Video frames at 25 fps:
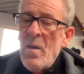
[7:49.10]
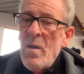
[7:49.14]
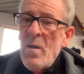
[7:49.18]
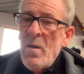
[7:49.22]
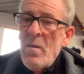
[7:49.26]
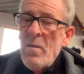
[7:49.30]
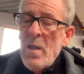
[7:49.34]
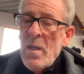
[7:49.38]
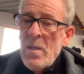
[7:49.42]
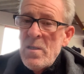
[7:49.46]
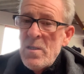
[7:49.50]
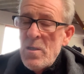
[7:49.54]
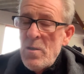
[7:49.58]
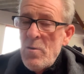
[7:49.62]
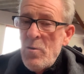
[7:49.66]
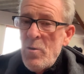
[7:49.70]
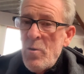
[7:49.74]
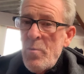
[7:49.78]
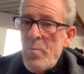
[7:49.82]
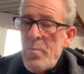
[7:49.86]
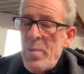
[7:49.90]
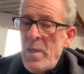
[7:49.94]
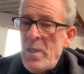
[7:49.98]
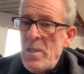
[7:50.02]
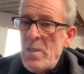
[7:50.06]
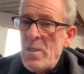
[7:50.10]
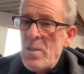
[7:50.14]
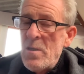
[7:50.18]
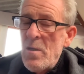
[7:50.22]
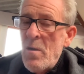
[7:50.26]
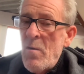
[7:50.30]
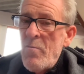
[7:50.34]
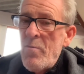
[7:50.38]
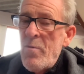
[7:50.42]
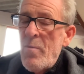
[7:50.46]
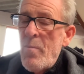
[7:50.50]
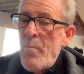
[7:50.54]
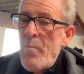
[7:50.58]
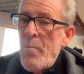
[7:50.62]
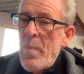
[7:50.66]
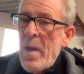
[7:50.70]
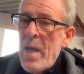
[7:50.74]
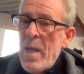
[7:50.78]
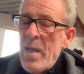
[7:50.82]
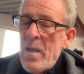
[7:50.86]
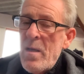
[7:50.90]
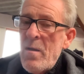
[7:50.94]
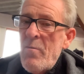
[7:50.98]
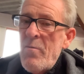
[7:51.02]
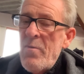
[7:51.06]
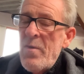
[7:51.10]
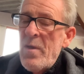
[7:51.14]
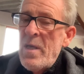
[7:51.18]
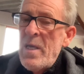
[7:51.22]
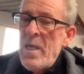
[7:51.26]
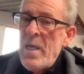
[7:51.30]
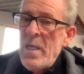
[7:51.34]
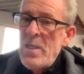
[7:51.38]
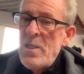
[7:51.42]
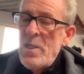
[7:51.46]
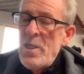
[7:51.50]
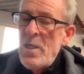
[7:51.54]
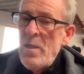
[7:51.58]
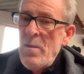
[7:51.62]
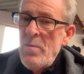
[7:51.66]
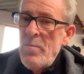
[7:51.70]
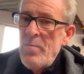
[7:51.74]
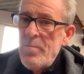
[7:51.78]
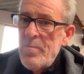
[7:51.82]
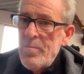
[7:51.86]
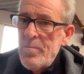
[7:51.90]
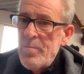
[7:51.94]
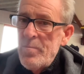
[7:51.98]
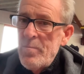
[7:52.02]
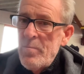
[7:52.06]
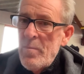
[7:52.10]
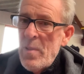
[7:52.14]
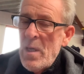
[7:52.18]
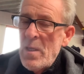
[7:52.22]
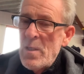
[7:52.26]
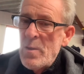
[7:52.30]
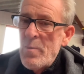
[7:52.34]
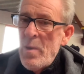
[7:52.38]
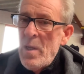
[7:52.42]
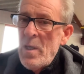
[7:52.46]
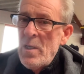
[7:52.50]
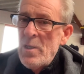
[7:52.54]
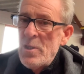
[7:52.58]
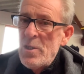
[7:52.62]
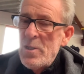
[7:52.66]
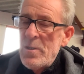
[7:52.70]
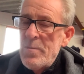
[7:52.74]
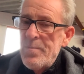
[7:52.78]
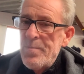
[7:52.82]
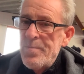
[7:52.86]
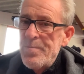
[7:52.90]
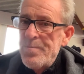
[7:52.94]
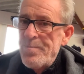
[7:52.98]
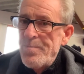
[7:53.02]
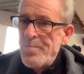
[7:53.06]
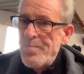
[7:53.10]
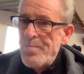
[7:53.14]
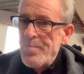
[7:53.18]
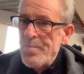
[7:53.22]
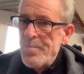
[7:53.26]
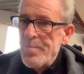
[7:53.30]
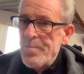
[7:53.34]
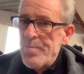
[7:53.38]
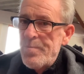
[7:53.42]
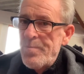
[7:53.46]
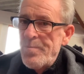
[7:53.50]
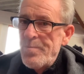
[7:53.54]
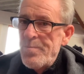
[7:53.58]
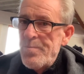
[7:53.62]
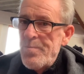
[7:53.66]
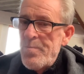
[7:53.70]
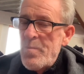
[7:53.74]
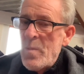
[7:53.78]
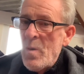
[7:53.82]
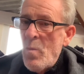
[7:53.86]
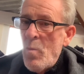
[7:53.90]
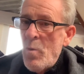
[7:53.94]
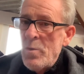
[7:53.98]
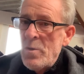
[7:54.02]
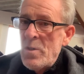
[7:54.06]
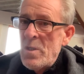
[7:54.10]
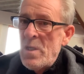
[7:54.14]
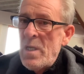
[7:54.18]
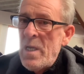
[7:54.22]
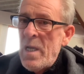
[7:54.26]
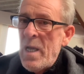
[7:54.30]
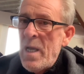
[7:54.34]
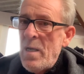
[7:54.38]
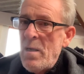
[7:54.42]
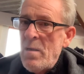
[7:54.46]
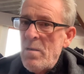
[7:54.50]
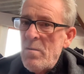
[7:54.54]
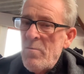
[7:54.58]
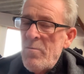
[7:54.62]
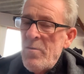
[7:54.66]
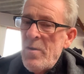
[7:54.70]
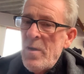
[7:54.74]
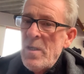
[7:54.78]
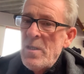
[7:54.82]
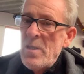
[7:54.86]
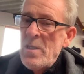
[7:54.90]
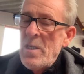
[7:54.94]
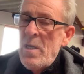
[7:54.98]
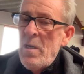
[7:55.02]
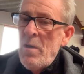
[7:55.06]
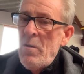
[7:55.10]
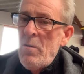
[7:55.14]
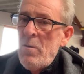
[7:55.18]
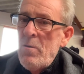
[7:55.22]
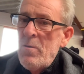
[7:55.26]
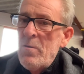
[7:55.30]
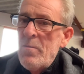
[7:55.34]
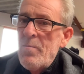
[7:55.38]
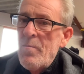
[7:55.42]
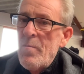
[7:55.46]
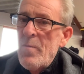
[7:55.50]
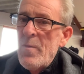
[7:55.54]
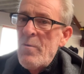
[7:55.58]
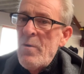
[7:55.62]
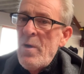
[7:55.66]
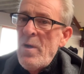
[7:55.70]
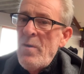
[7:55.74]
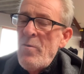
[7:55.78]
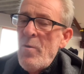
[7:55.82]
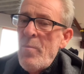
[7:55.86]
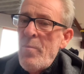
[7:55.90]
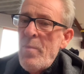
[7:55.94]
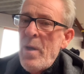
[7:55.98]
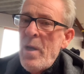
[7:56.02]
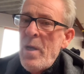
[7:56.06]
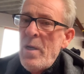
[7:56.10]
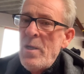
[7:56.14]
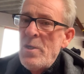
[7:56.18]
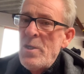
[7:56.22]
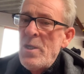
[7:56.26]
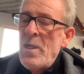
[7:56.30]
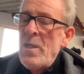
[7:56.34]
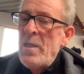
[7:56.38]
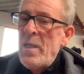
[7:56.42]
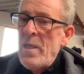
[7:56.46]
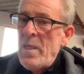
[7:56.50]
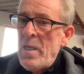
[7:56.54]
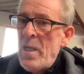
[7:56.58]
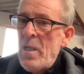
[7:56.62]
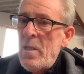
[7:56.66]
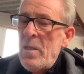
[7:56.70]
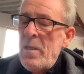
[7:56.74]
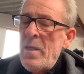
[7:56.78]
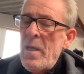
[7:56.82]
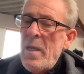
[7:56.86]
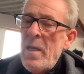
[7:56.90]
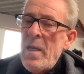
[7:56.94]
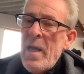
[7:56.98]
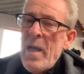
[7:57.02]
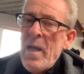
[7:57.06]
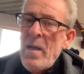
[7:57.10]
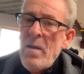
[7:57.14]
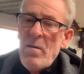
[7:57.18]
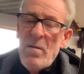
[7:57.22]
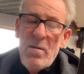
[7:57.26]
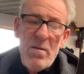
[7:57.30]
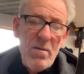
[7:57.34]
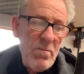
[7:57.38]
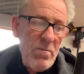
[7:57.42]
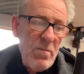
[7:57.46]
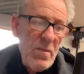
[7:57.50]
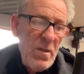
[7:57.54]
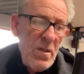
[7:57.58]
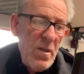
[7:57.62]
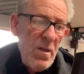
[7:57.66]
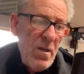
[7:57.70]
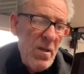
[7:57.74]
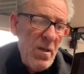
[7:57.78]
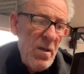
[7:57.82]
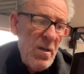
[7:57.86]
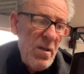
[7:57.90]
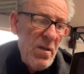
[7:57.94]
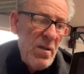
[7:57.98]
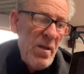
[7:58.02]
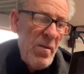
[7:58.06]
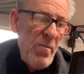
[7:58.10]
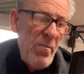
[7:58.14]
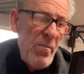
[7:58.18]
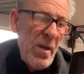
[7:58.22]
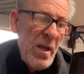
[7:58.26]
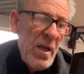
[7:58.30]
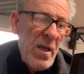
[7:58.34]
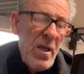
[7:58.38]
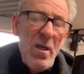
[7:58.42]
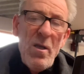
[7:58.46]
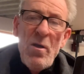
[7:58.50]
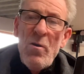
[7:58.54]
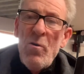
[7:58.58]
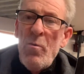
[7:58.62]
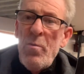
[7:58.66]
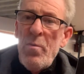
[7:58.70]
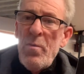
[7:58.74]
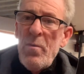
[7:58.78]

That's another piece of the back of the kitchen backsplash. Once again, first gild, ready for burnishing, then gilding again, then backing up.